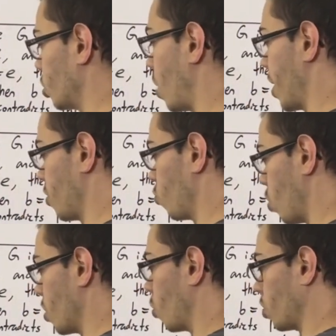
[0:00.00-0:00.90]
to either
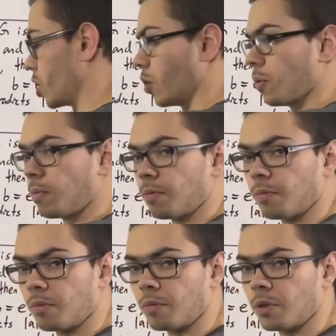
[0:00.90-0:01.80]
1 or 2.
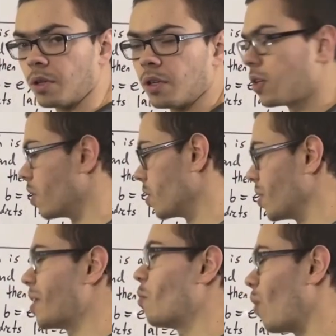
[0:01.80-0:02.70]
So
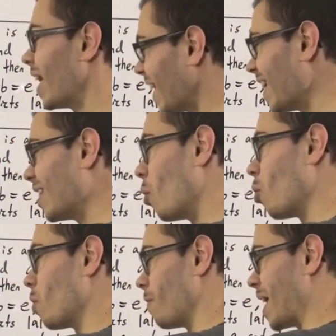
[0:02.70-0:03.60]
then, why can't the
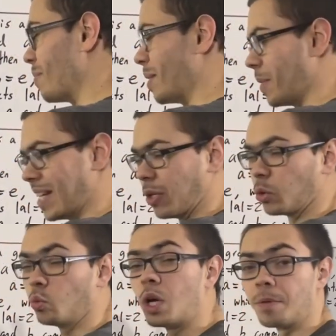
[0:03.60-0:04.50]
order of AB be equal to
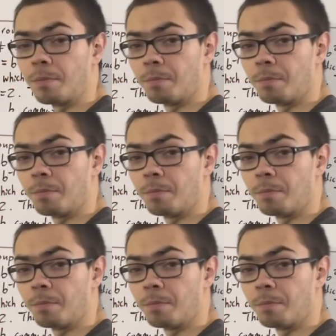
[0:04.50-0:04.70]
1?